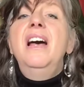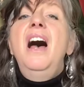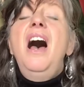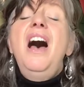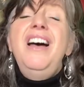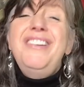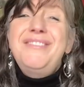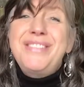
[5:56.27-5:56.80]

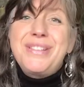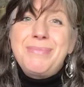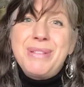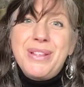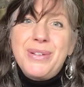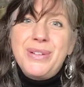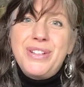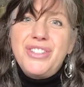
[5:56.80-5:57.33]
Irish
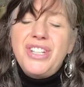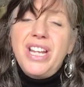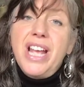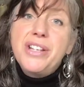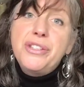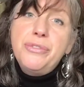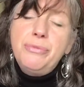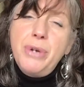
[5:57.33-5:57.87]
mythology
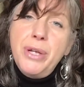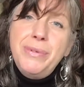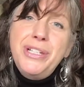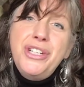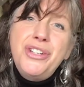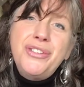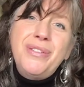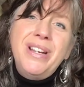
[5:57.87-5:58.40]
has the
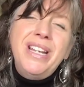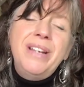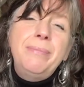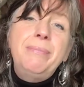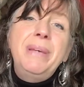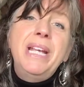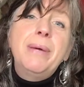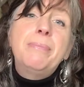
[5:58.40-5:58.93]
Rowan tree
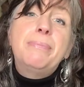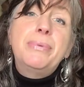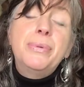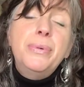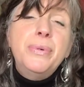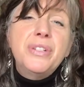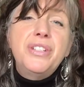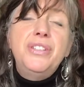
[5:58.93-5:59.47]
being
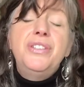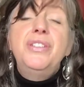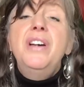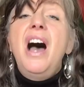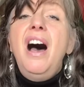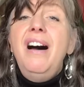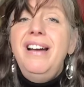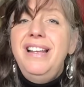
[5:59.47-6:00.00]
brought to
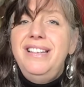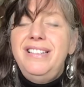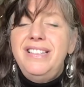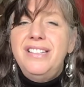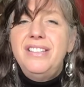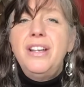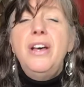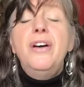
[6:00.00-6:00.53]

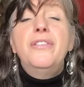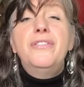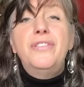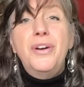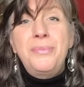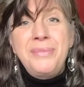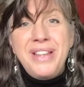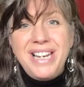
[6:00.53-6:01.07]
Ireland
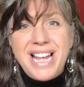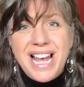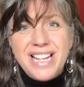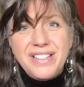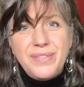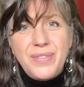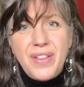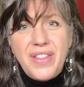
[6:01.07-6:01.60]
from the
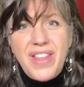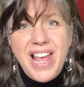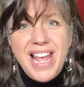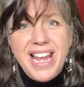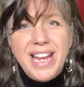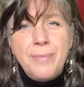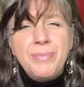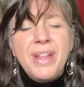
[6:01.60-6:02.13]
land of the
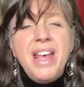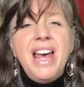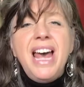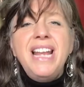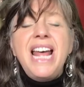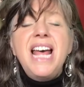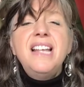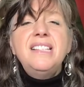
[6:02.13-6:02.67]
Fae,
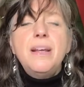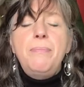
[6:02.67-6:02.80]
and as a